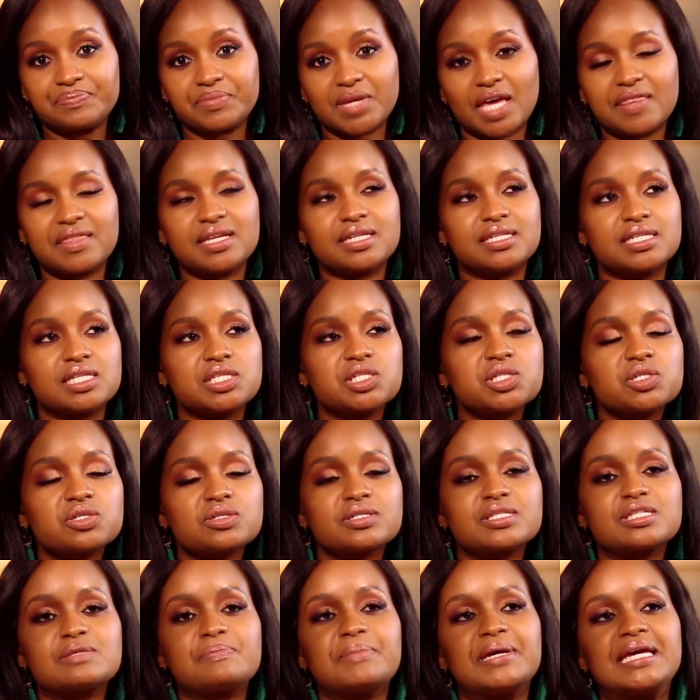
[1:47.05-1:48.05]
And the
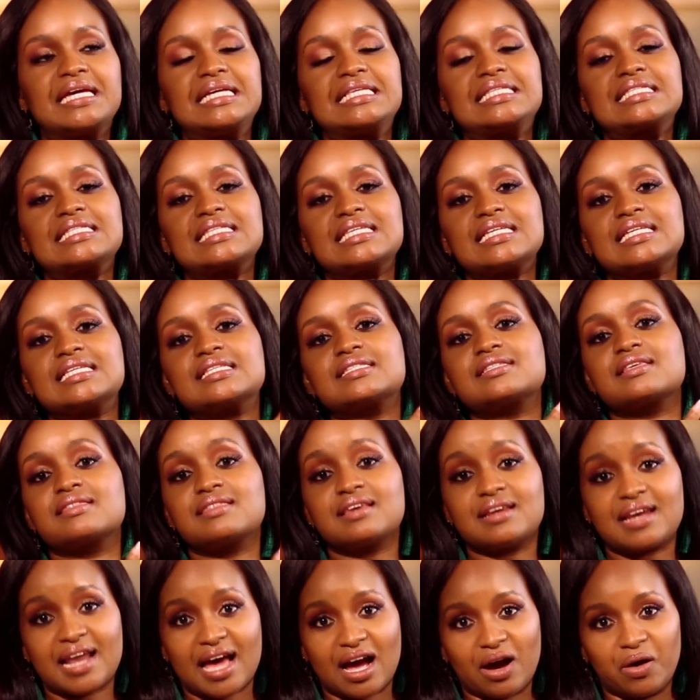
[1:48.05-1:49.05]
digital space is
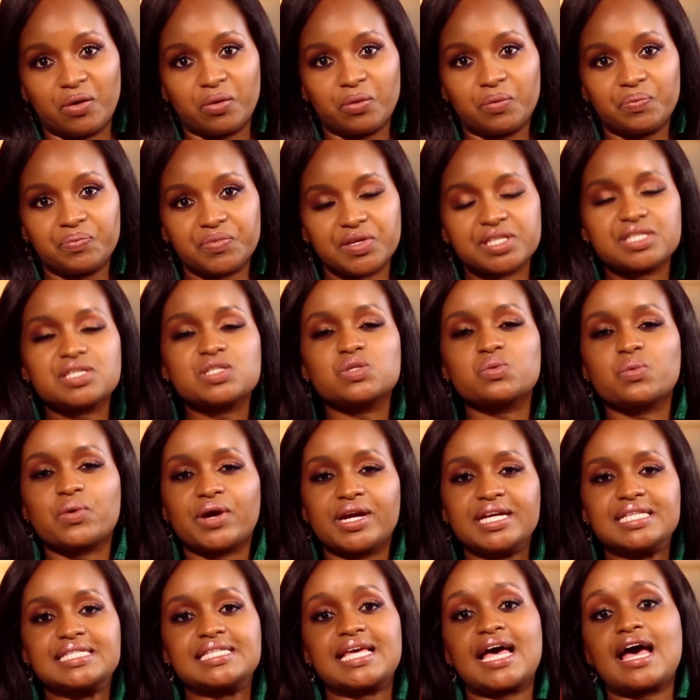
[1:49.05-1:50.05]
the now. This is where
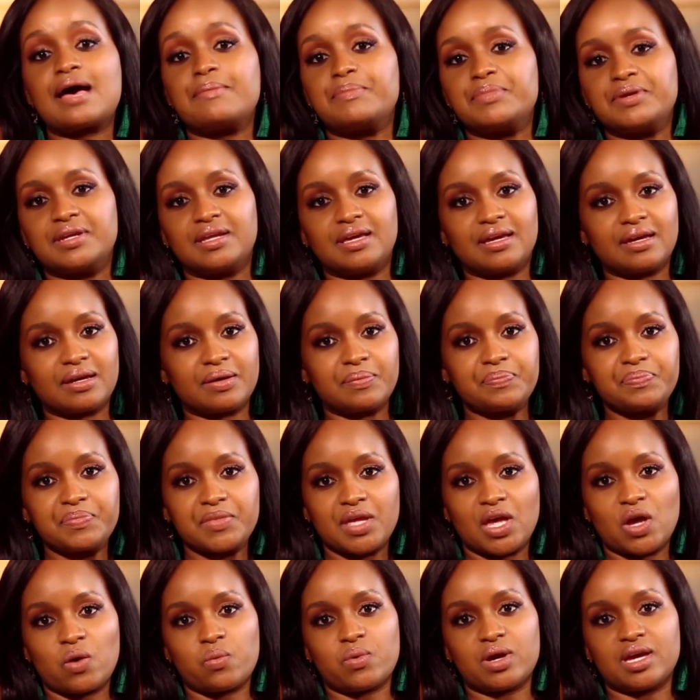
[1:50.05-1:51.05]
it's happening.
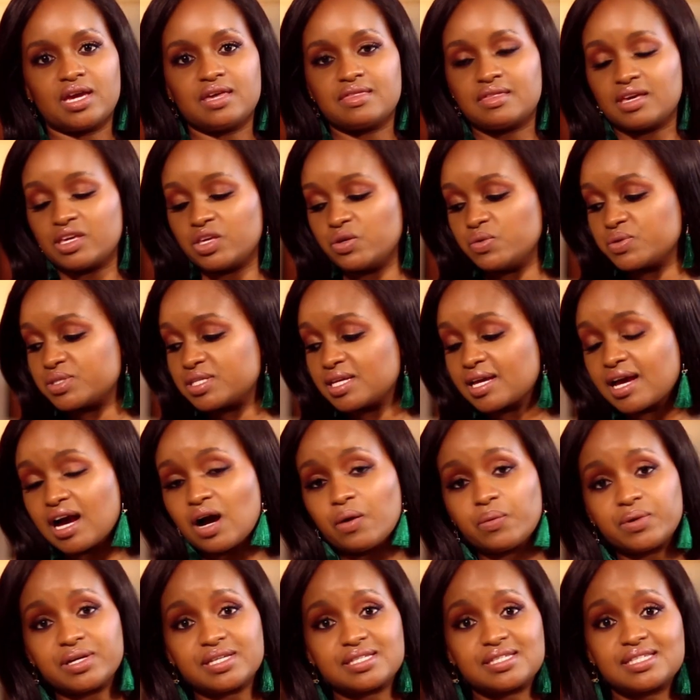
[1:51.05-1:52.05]
We're either using
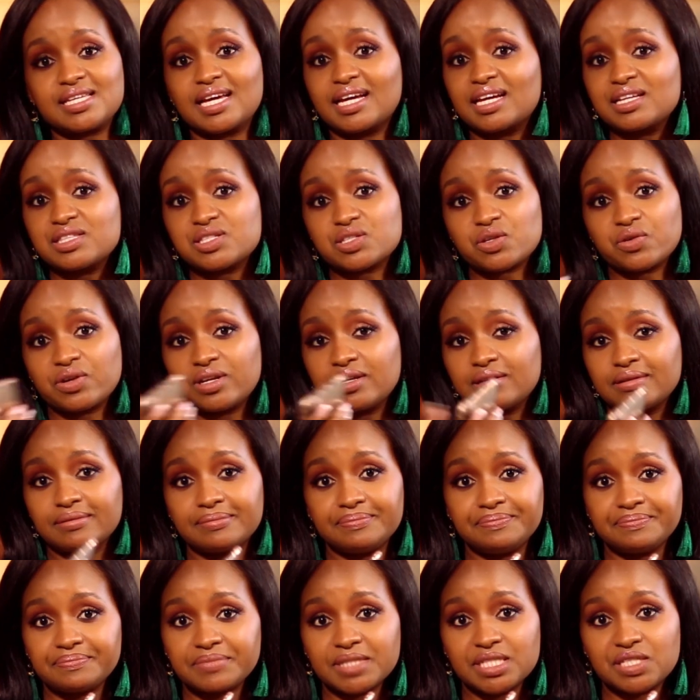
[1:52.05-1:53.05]
our second screen
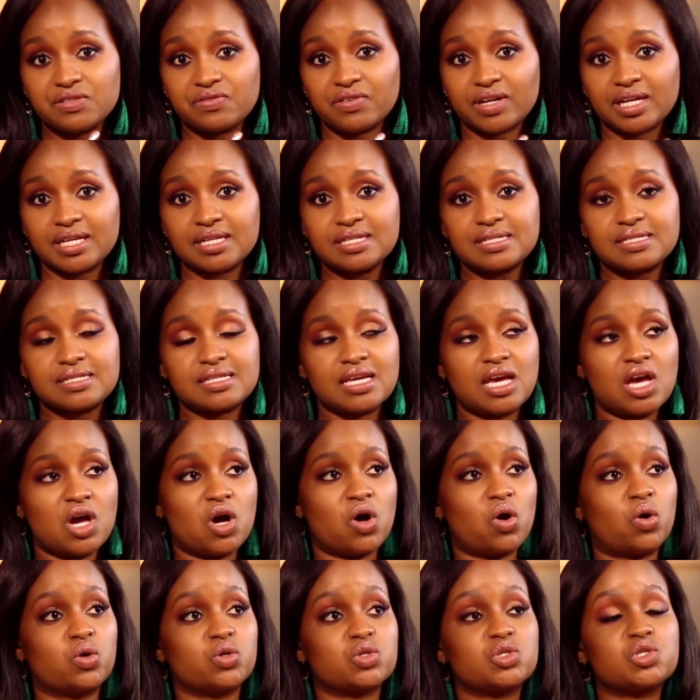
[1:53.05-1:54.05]
device
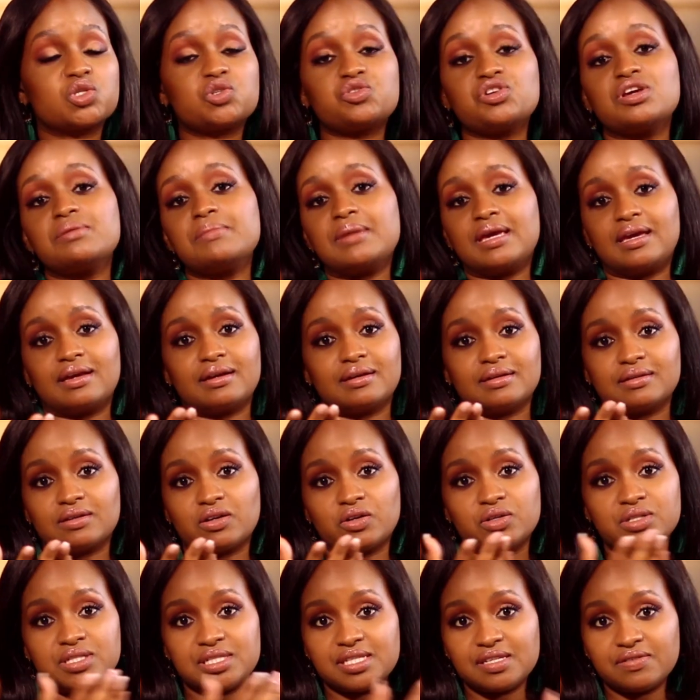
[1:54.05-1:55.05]
or streaming
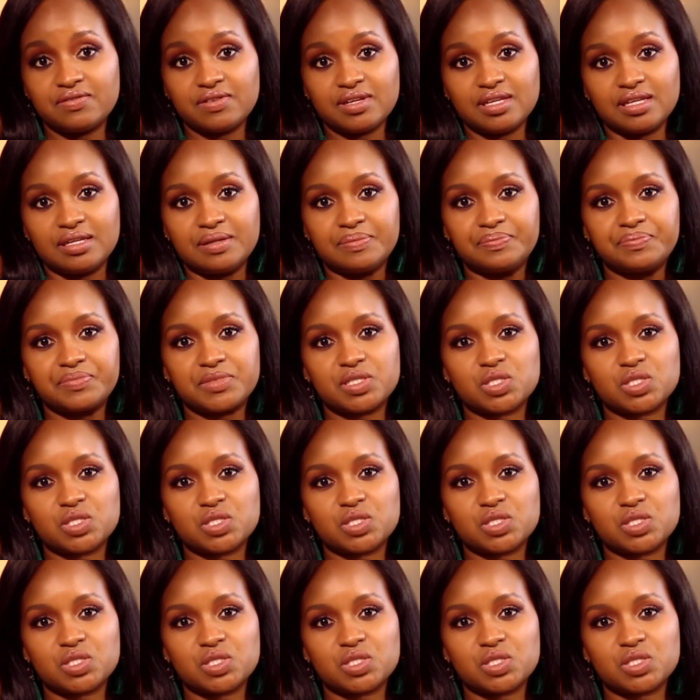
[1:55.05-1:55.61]
on TV.